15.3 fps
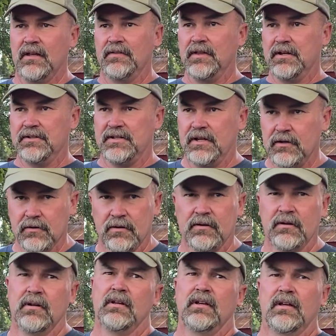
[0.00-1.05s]
that it's here
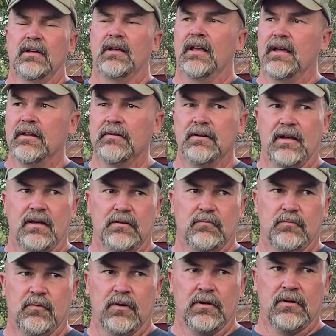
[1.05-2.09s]
and
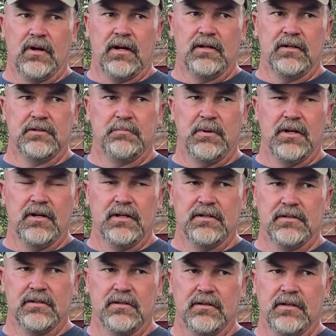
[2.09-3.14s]
what a great
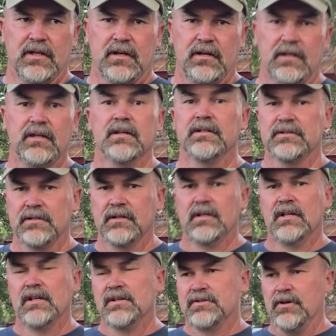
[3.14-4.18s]
experience that it is.
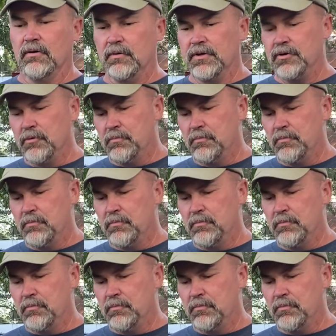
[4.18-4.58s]
So when you